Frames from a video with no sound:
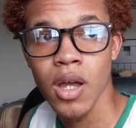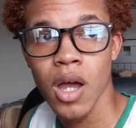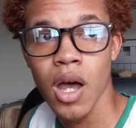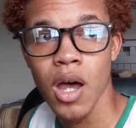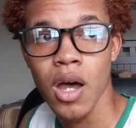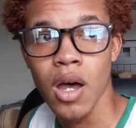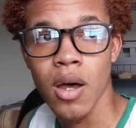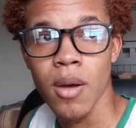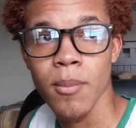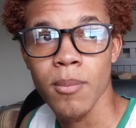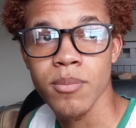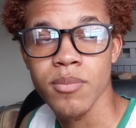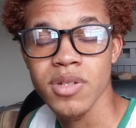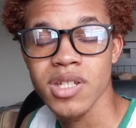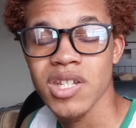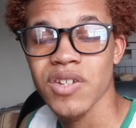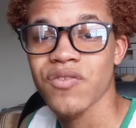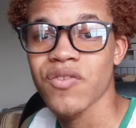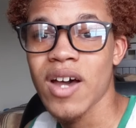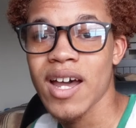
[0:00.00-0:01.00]

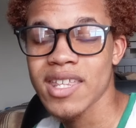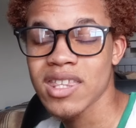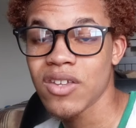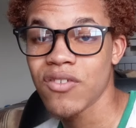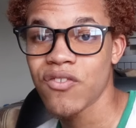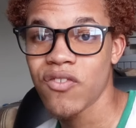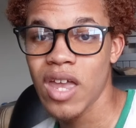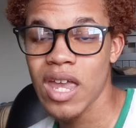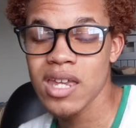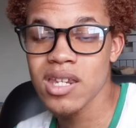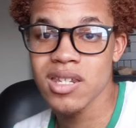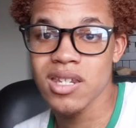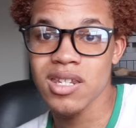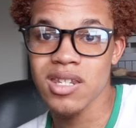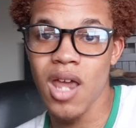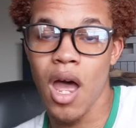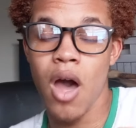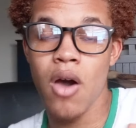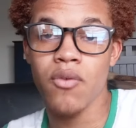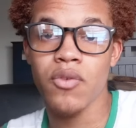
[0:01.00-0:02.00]
to find the
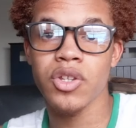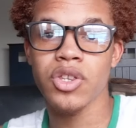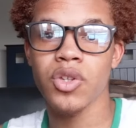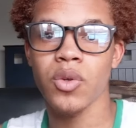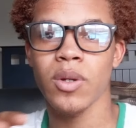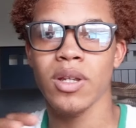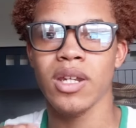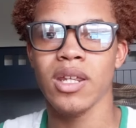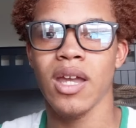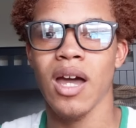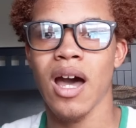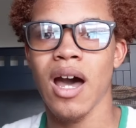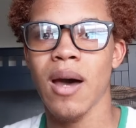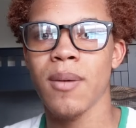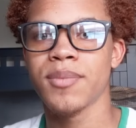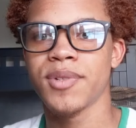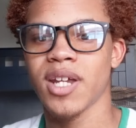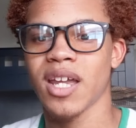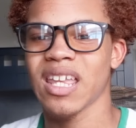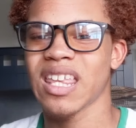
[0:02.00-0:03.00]
faces of a 3D
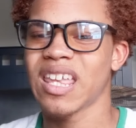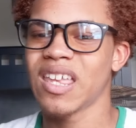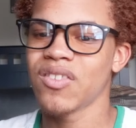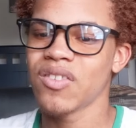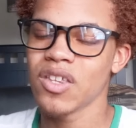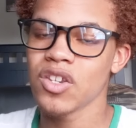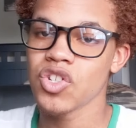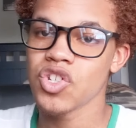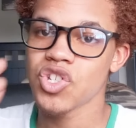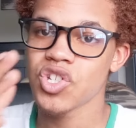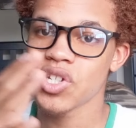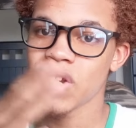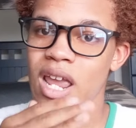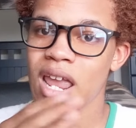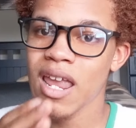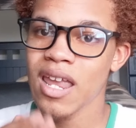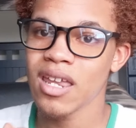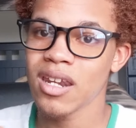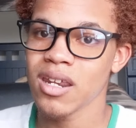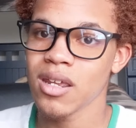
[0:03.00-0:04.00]
object and then
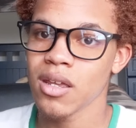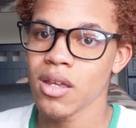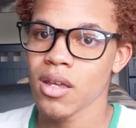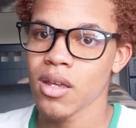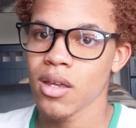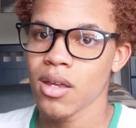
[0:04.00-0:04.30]
shade